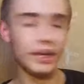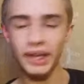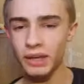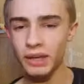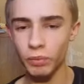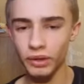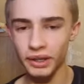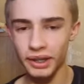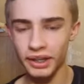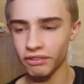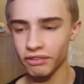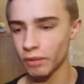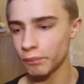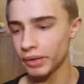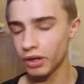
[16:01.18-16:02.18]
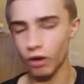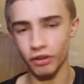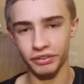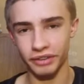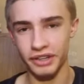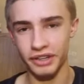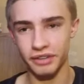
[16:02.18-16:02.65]
it is what it is. We can't
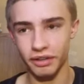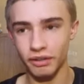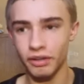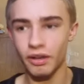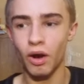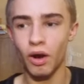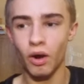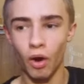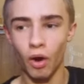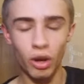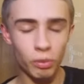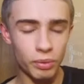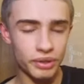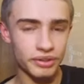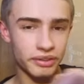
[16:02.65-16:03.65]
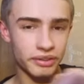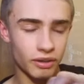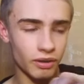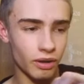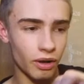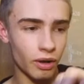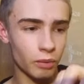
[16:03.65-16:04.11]
change it. I wish
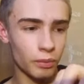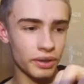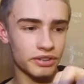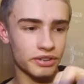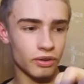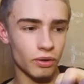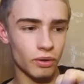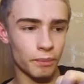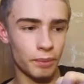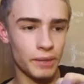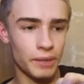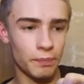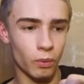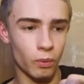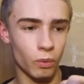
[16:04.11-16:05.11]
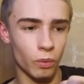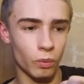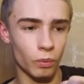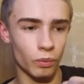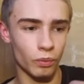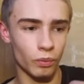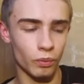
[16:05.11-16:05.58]
the
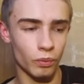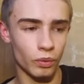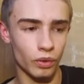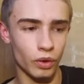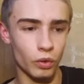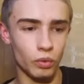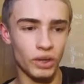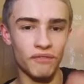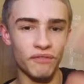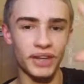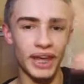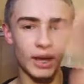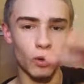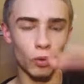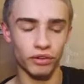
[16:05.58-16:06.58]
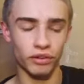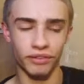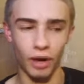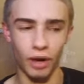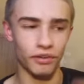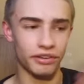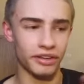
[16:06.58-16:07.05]
people who live near Alton
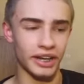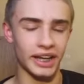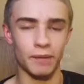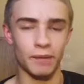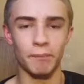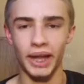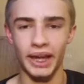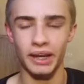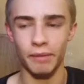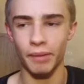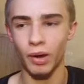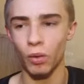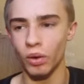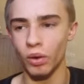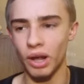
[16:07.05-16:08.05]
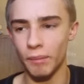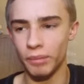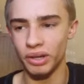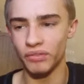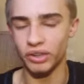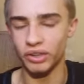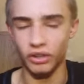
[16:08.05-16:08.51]
Towers didn't complain about
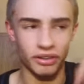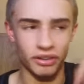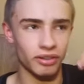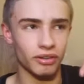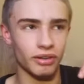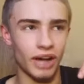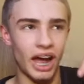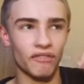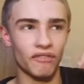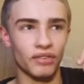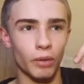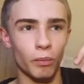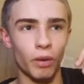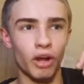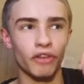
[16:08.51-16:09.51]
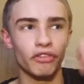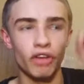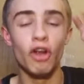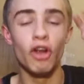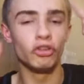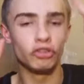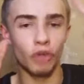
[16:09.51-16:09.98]
Oblivion having the words
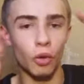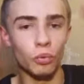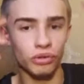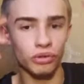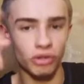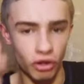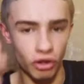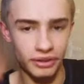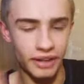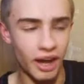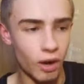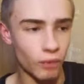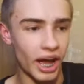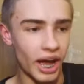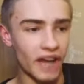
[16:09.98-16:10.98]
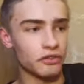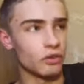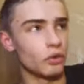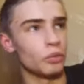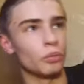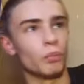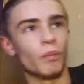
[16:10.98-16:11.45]
"Don't look down" as
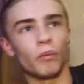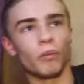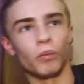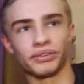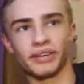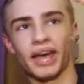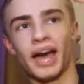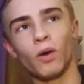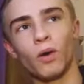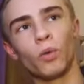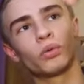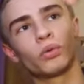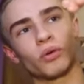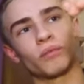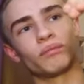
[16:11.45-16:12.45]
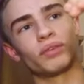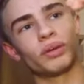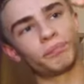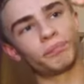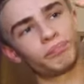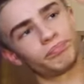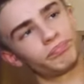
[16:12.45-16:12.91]
you was held on
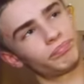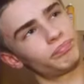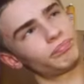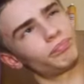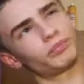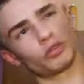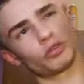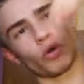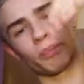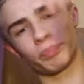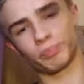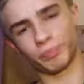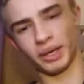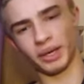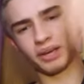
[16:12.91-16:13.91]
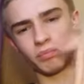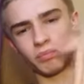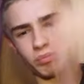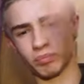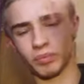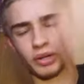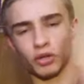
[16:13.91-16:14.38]
the drop bit,
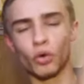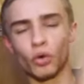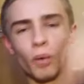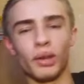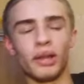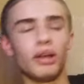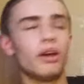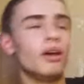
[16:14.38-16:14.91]
because normally